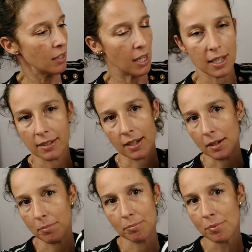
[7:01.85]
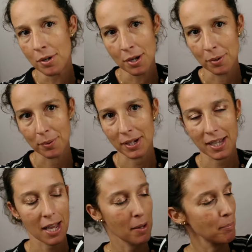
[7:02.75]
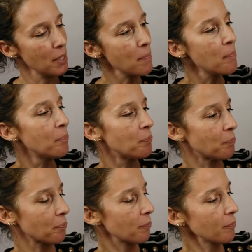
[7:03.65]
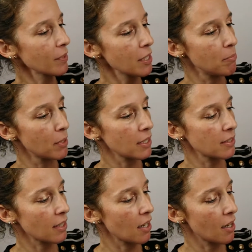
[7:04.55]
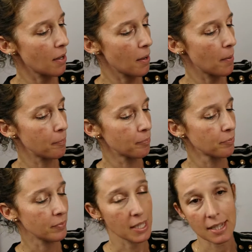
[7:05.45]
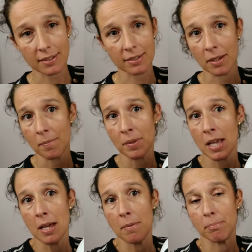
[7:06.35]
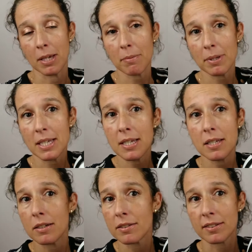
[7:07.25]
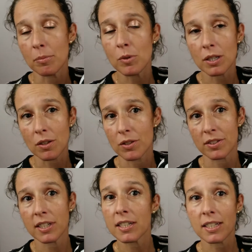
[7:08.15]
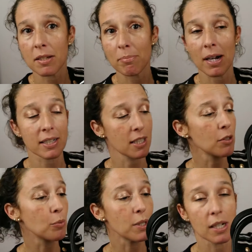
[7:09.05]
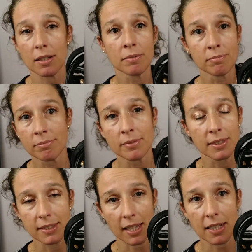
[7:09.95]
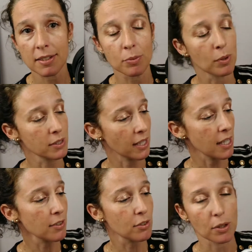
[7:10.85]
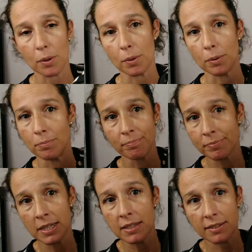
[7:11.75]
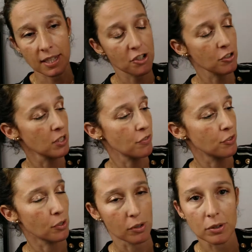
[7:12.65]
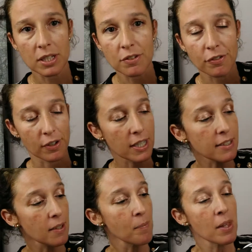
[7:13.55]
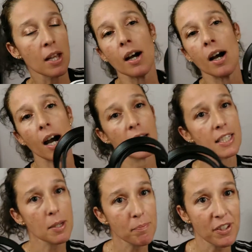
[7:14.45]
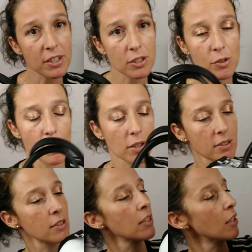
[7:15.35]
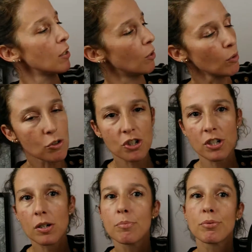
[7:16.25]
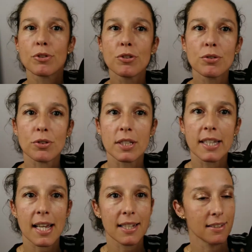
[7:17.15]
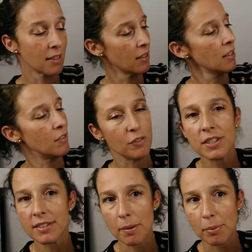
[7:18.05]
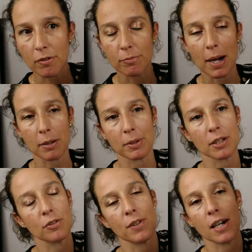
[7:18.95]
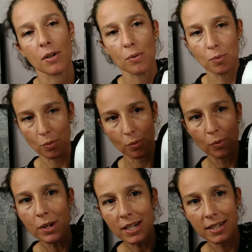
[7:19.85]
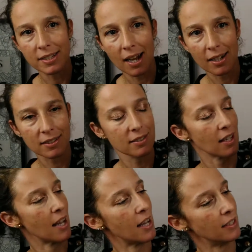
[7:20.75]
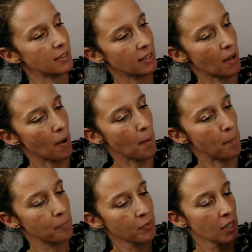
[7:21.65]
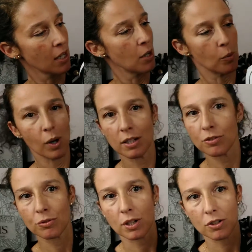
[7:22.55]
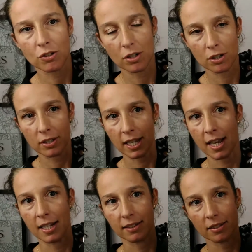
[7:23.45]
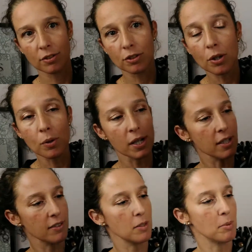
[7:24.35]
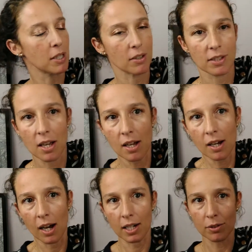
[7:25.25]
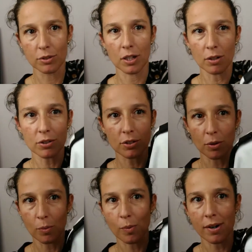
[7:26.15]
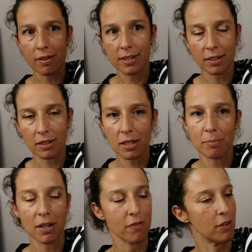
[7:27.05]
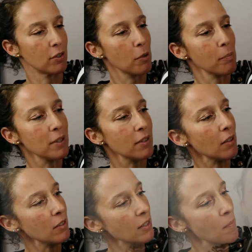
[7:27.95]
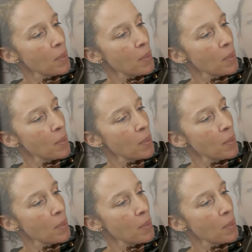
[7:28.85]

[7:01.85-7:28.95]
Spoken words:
and I'm really happy. But yes, maybe someone on the second-hand market will sell it one day, so stay tuned if you're looking for it. I keep finger crossed Longchamp produce again this type of bag, because they are really nice and well structured and so easy, because I could also wear it only by the top handles.